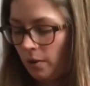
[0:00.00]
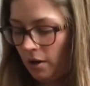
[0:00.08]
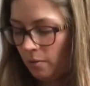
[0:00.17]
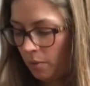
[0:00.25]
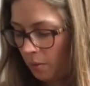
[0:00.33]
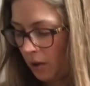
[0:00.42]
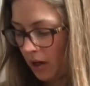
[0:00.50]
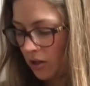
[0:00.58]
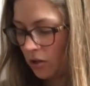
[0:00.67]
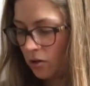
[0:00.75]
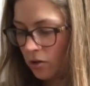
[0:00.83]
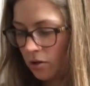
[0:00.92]
weird. Maybe I
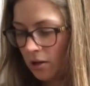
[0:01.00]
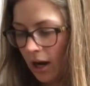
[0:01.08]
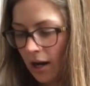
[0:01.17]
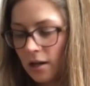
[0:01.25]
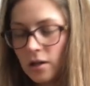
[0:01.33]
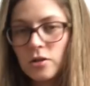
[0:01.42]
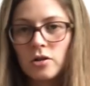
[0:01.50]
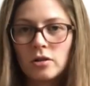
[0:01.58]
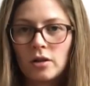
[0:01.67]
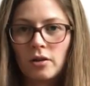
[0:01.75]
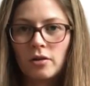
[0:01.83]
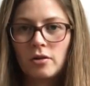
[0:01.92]
should do 9 and do
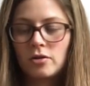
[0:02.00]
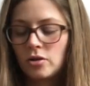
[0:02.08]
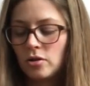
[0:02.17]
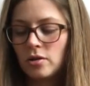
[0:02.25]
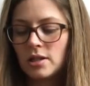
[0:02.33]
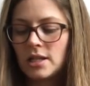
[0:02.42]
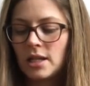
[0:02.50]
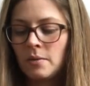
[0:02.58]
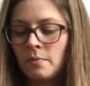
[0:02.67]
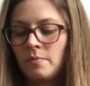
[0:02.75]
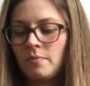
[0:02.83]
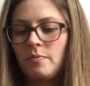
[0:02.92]
another 2 the
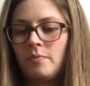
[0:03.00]
same.